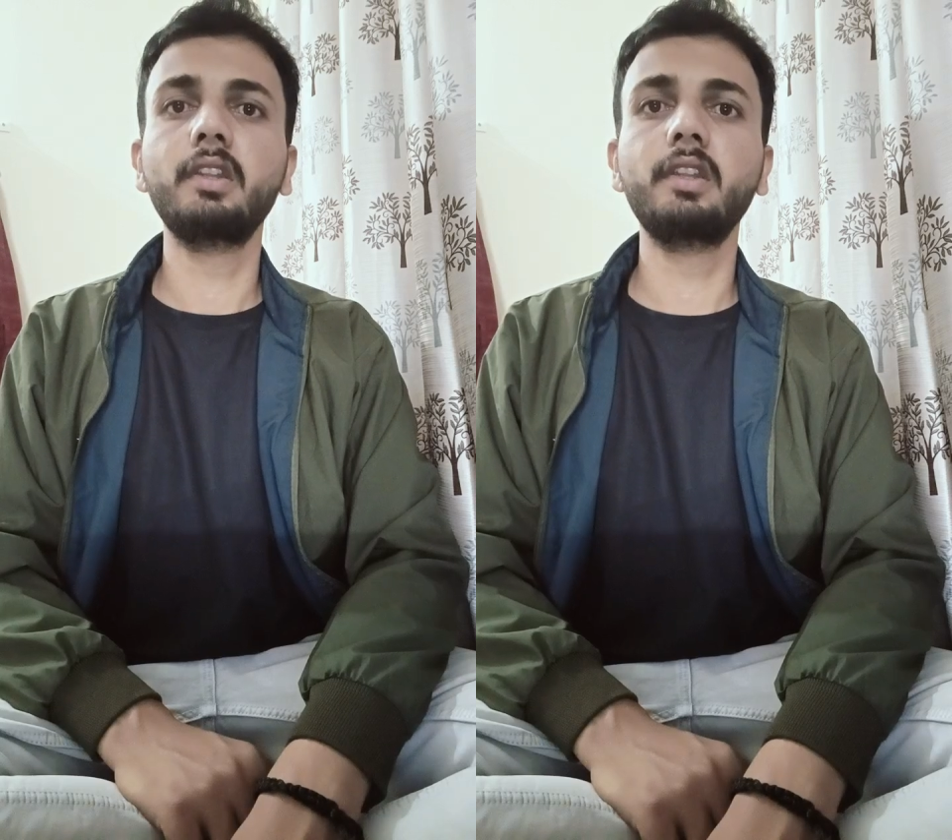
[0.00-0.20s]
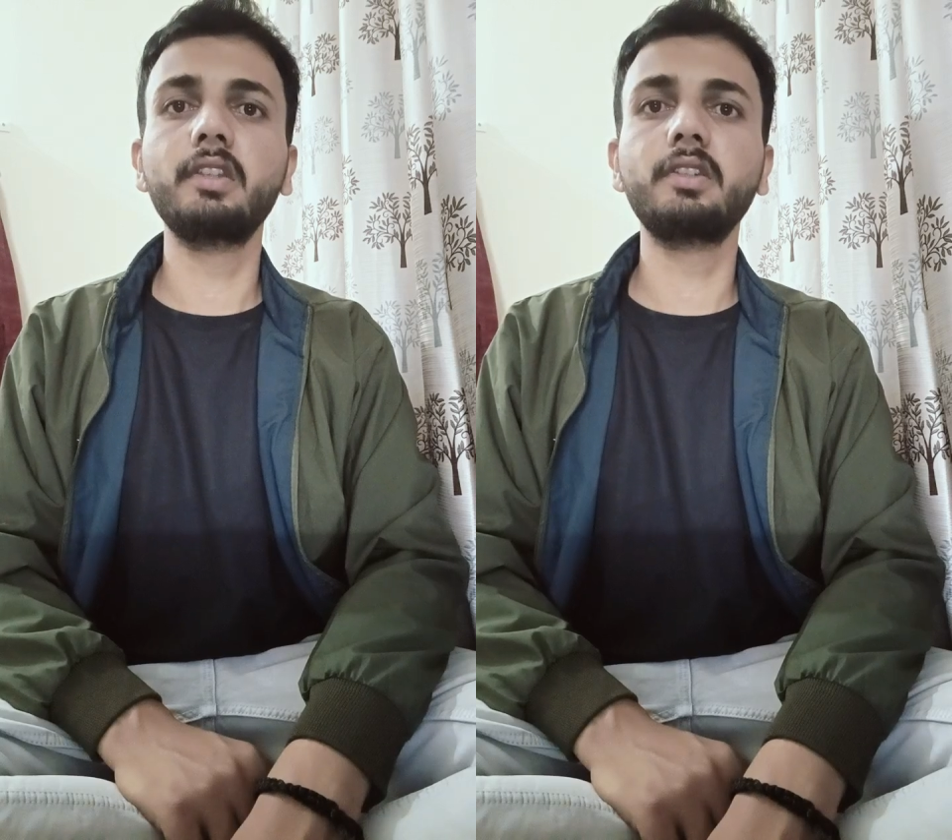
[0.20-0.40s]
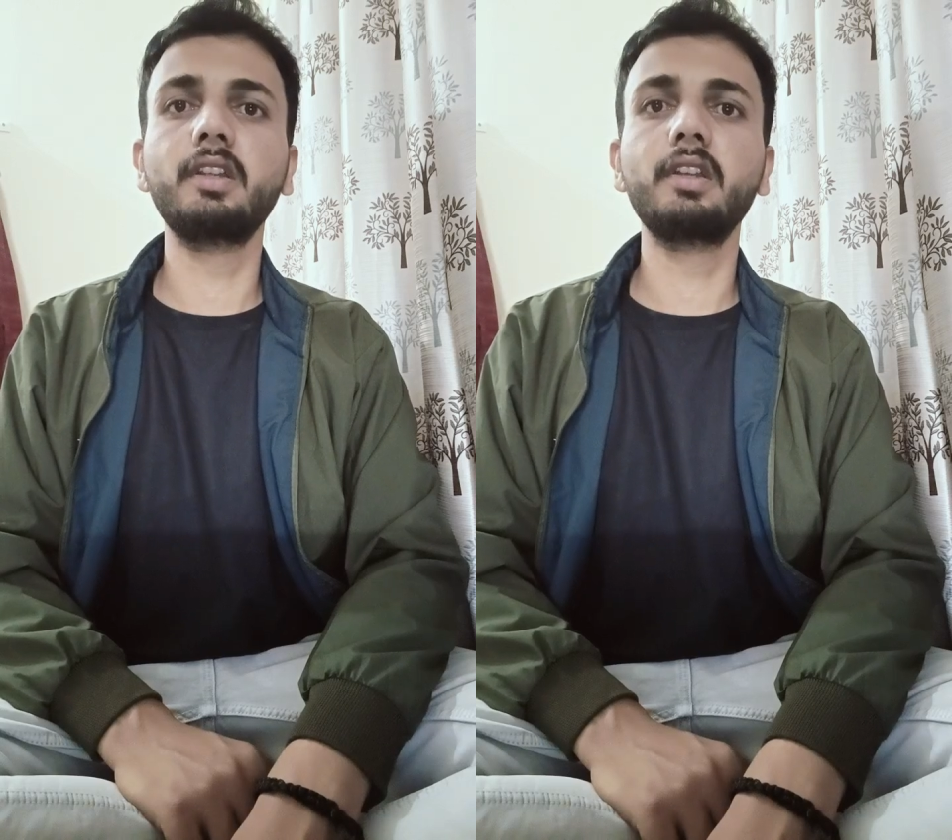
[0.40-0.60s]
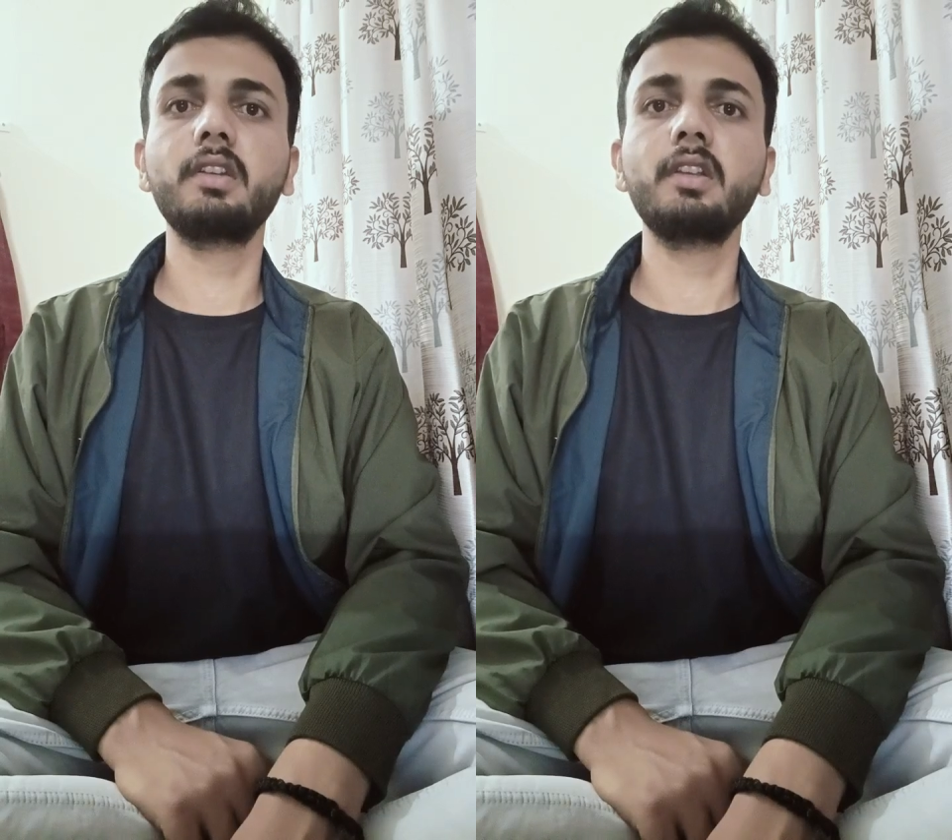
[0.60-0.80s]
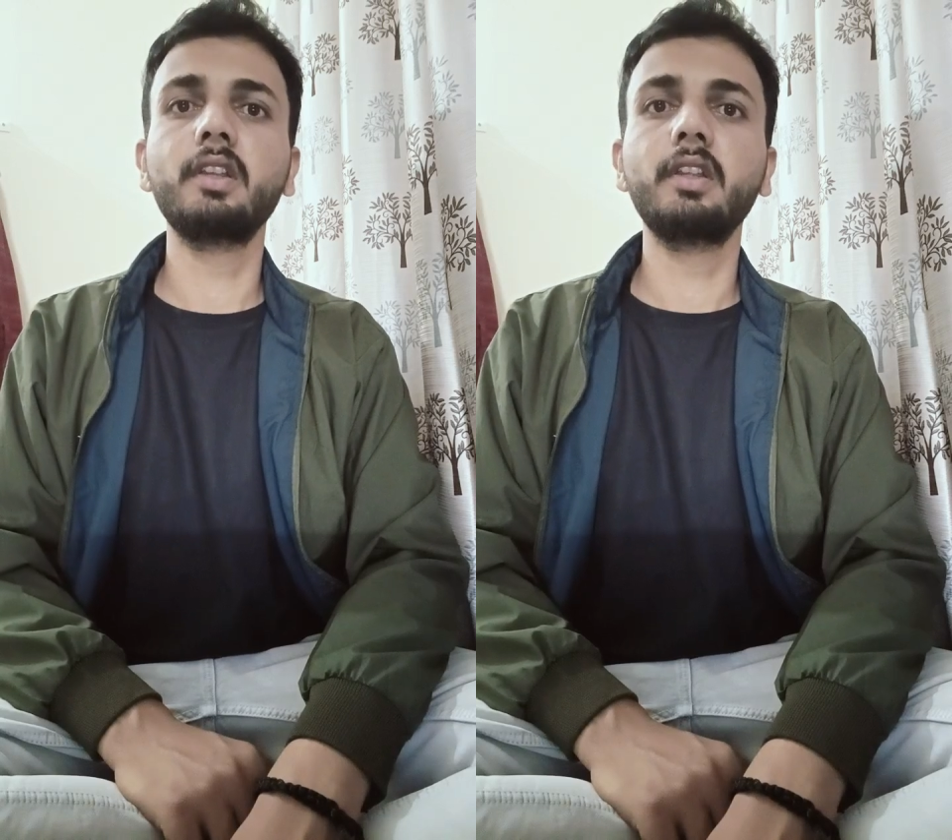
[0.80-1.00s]
things
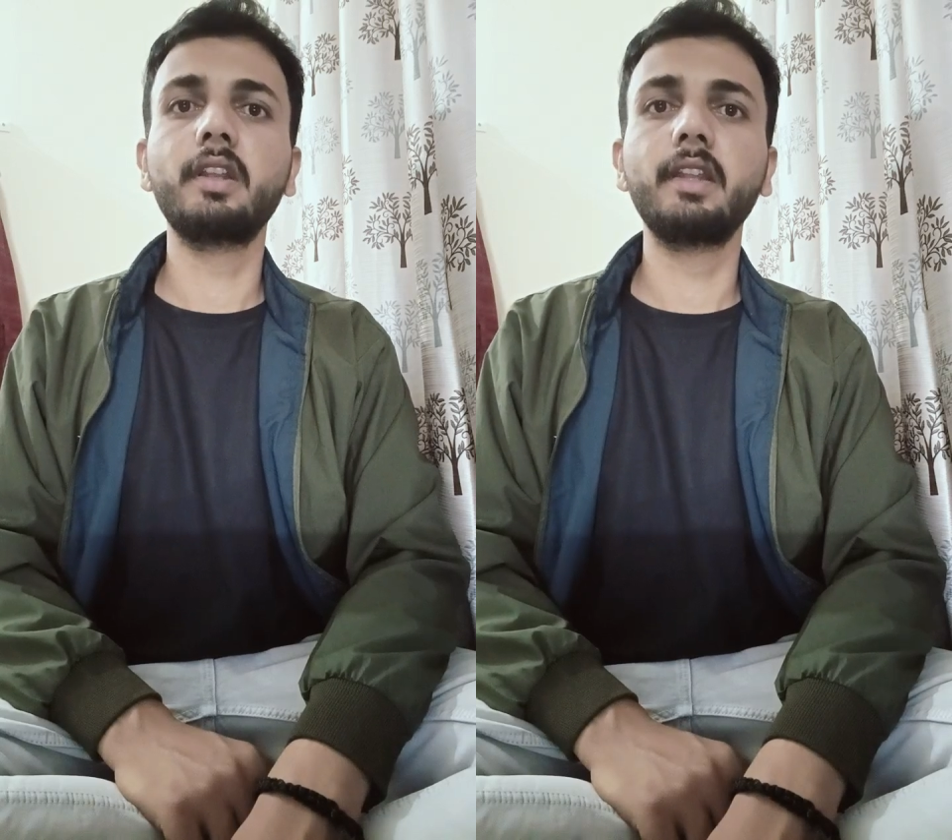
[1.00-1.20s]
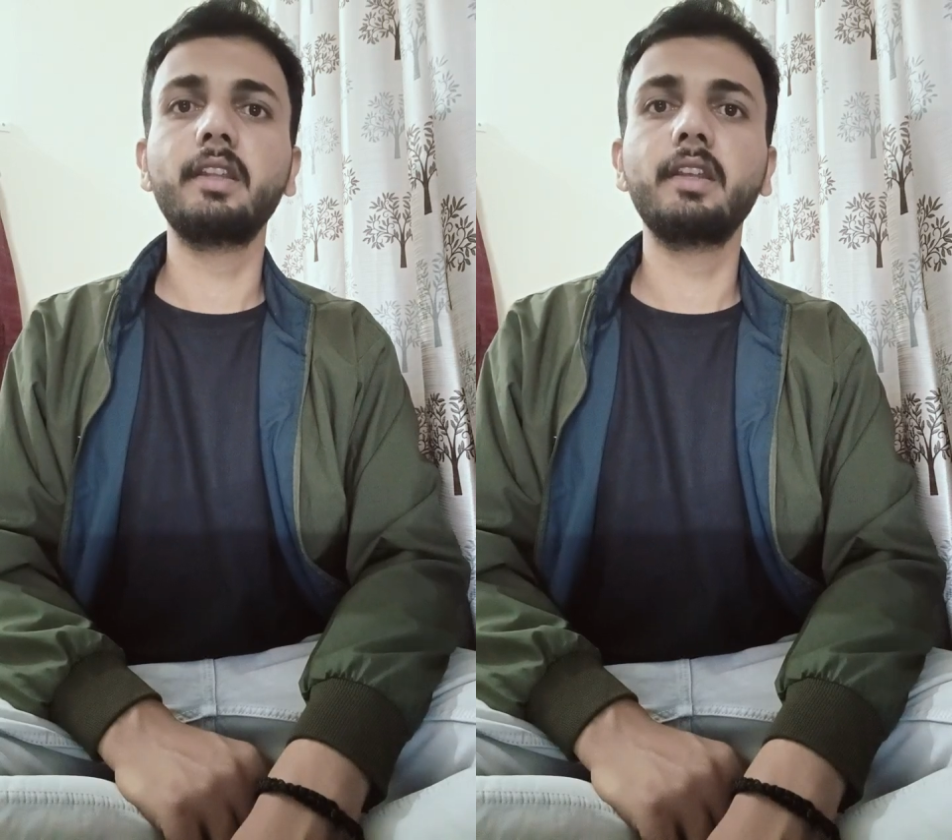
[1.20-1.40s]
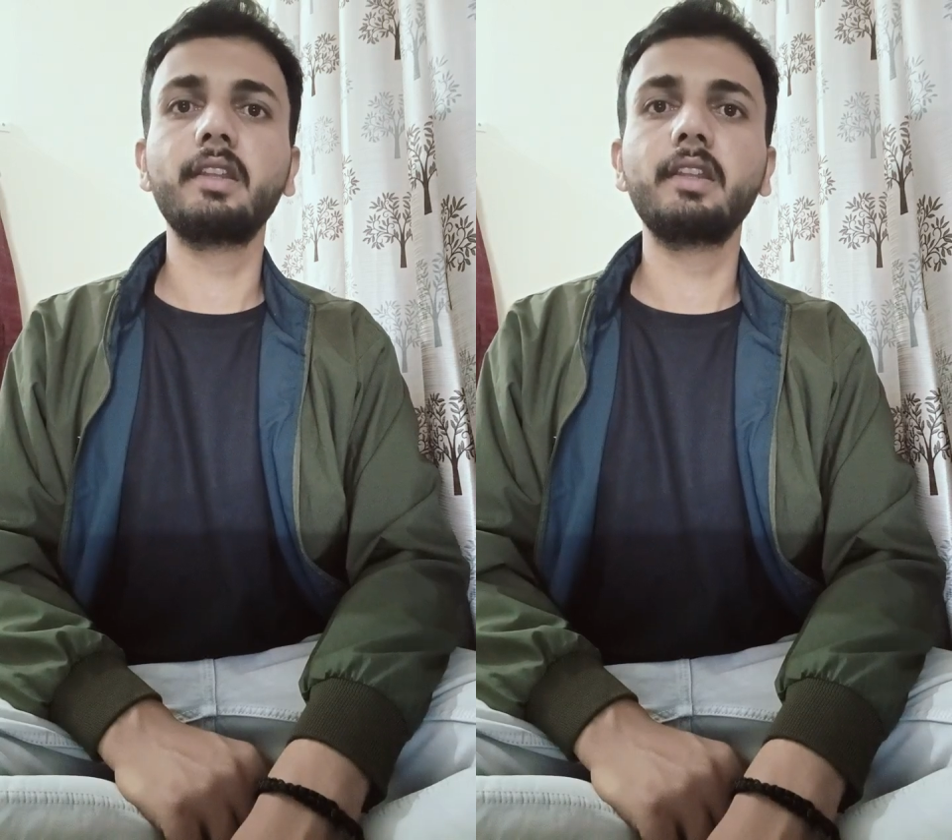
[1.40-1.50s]
done rather